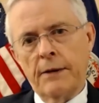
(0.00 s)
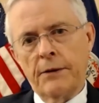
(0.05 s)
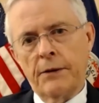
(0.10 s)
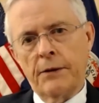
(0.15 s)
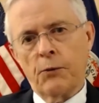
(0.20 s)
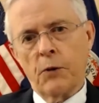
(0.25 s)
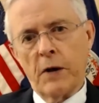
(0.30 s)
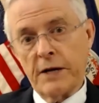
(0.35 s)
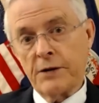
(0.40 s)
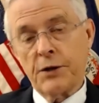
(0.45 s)
The
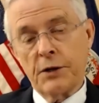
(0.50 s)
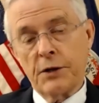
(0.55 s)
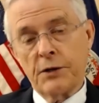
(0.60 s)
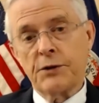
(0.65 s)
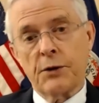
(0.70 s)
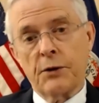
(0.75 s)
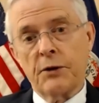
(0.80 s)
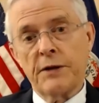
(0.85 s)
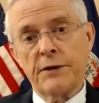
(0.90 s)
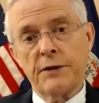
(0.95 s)
Russians
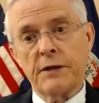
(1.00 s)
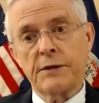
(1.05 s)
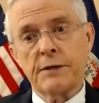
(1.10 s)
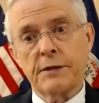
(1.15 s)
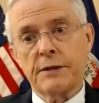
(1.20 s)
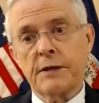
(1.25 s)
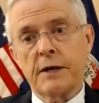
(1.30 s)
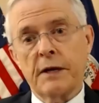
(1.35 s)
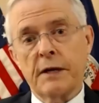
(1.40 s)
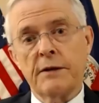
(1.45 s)
are
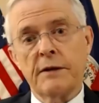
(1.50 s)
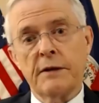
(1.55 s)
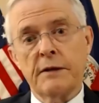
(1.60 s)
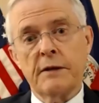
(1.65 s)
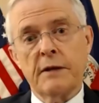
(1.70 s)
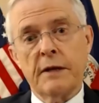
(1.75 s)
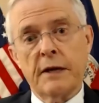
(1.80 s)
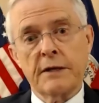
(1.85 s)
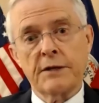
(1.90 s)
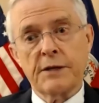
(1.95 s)

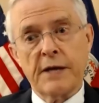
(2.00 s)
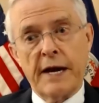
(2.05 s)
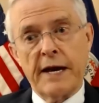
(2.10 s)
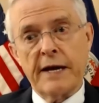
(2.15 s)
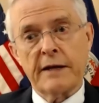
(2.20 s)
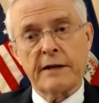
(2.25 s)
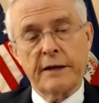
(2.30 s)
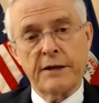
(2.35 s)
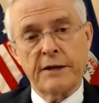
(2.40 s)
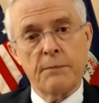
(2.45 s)
in
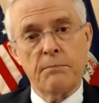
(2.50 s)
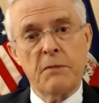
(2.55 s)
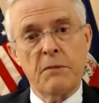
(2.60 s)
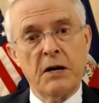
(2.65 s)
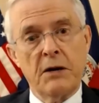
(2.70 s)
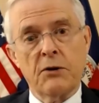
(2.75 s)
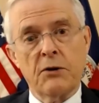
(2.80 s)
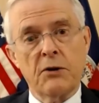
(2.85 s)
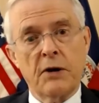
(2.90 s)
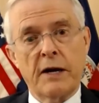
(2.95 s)
exactly the
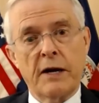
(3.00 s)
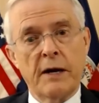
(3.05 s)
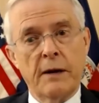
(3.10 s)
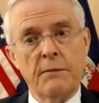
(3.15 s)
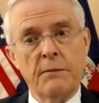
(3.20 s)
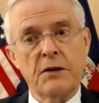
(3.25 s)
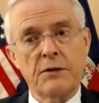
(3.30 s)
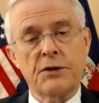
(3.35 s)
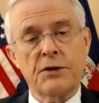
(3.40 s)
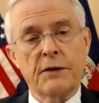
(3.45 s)
mirror
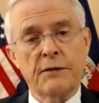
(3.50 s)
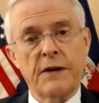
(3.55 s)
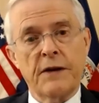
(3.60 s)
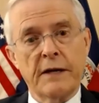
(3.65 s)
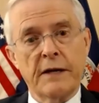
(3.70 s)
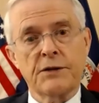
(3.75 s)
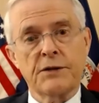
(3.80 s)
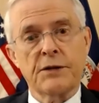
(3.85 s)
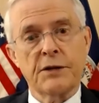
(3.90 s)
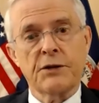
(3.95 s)
image of
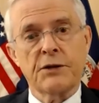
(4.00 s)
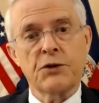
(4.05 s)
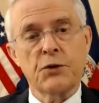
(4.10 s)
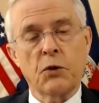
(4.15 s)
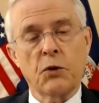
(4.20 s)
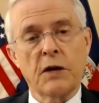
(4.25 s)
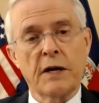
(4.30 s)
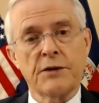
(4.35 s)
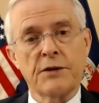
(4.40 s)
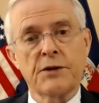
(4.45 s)
that
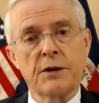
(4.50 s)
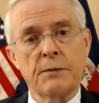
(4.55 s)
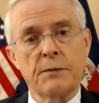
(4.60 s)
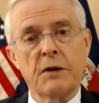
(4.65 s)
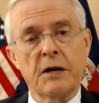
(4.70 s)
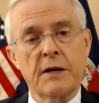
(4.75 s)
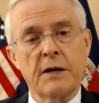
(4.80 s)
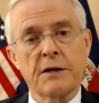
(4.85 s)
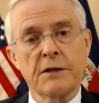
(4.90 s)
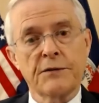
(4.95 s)
situation,
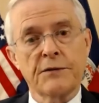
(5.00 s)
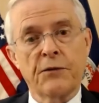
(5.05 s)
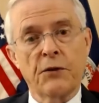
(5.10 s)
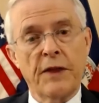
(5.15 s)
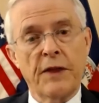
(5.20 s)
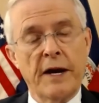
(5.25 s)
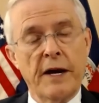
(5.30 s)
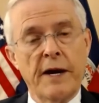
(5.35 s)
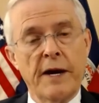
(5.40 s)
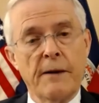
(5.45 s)
because for
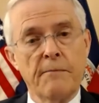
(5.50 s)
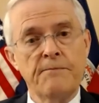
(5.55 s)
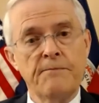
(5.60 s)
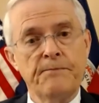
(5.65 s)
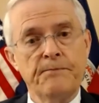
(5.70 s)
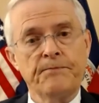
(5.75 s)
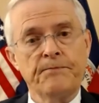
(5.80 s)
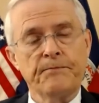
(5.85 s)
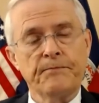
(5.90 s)
them,